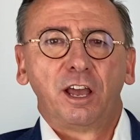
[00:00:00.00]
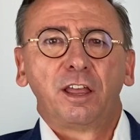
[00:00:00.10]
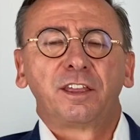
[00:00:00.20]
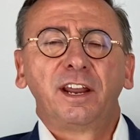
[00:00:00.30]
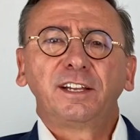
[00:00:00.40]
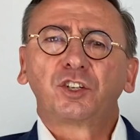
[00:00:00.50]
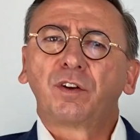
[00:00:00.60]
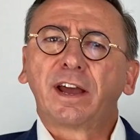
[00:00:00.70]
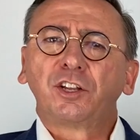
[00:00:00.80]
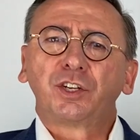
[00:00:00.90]
The next
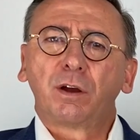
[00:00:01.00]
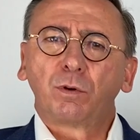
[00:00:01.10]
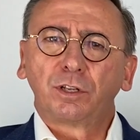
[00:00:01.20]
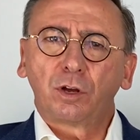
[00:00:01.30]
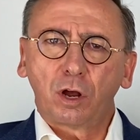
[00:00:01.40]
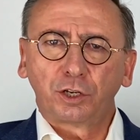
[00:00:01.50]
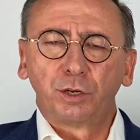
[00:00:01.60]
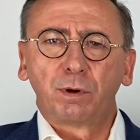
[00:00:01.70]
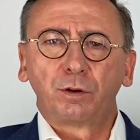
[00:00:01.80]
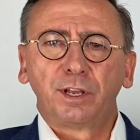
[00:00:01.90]
strategy I want to talk to you
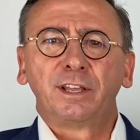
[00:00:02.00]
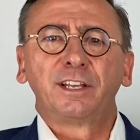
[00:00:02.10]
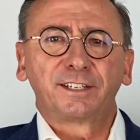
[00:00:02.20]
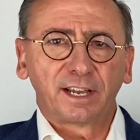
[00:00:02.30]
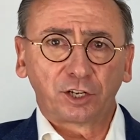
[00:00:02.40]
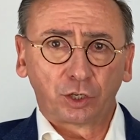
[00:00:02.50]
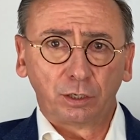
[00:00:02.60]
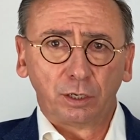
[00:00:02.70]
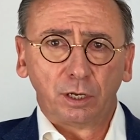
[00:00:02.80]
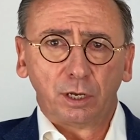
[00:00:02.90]
about in this session
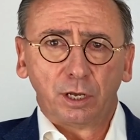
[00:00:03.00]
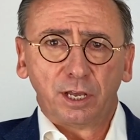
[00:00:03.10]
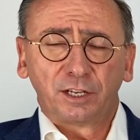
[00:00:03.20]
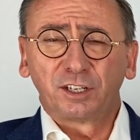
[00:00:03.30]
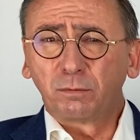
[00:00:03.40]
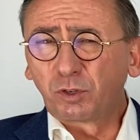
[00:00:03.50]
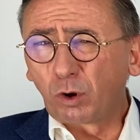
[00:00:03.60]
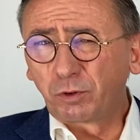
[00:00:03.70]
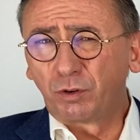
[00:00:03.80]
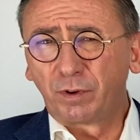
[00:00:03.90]
is an
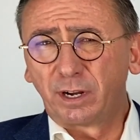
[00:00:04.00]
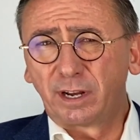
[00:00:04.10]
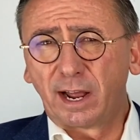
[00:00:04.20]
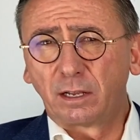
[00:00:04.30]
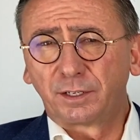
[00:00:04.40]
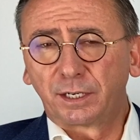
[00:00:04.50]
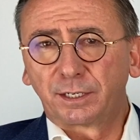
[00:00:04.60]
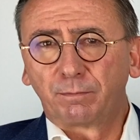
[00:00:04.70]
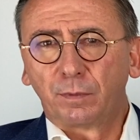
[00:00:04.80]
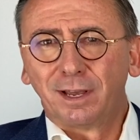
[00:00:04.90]
absorption rate analysis.
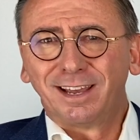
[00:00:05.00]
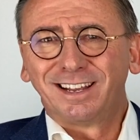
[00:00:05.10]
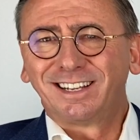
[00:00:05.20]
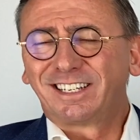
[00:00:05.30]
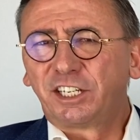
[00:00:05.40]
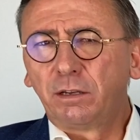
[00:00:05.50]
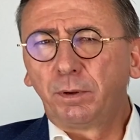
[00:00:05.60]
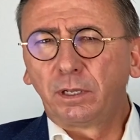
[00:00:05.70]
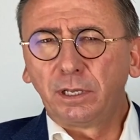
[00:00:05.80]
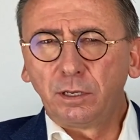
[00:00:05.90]
It's
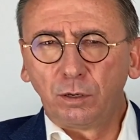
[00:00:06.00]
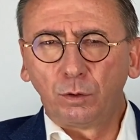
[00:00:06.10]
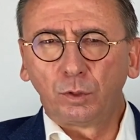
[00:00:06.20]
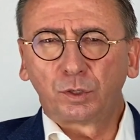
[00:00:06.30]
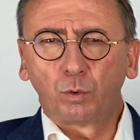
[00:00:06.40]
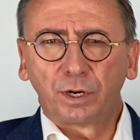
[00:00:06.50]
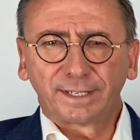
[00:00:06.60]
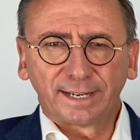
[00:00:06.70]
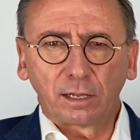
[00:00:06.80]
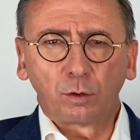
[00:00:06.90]
typically used when a
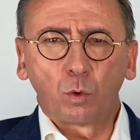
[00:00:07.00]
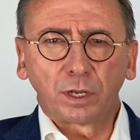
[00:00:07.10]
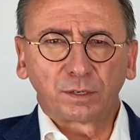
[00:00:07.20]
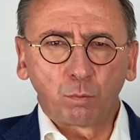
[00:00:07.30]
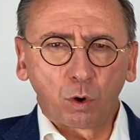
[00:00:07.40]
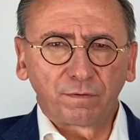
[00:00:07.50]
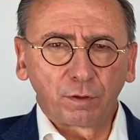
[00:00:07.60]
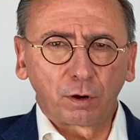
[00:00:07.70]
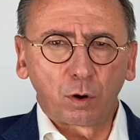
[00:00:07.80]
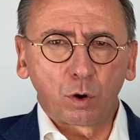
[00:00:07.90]
seller wants more for
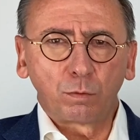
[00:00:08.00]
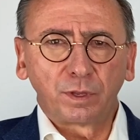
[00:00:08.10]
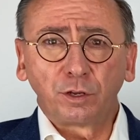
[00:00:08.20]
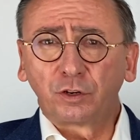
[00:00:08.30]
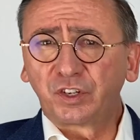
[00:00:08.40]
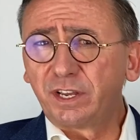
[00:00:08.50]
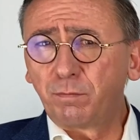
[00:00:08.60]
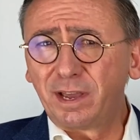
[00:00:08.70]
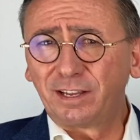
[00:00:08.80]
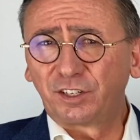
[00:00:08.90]
their home than your
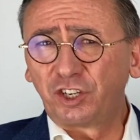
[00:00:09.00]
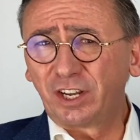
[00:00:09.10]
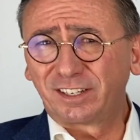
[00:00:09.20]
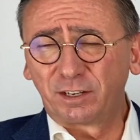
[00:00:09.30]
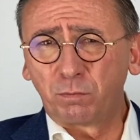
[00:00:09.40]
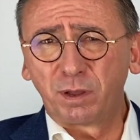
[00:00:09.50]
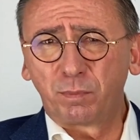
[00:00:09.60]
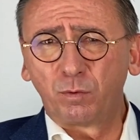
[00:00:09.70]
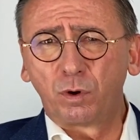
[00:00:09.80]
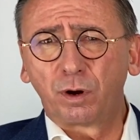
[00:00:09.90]
CMA suggests it might be
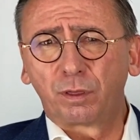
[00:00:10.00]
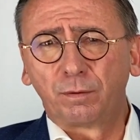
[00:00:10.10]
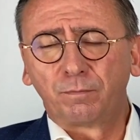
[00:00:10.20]
worth.